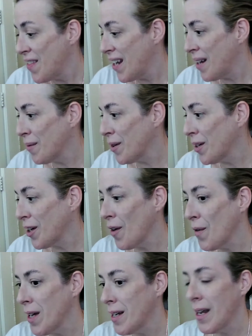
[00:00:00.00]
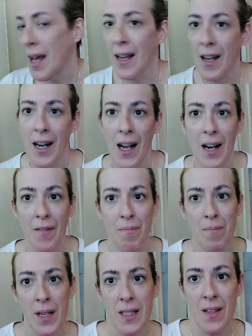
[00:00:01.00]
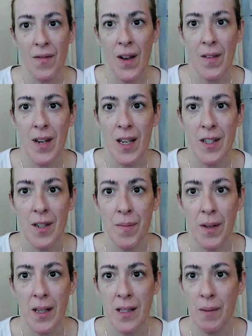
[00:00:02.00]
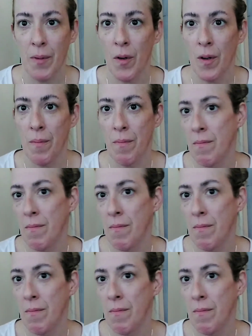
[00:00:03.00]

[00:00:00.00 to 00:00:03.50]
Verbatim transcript: then I'm gonna go in, hang on, I gotta mix the foundation because I'm gonna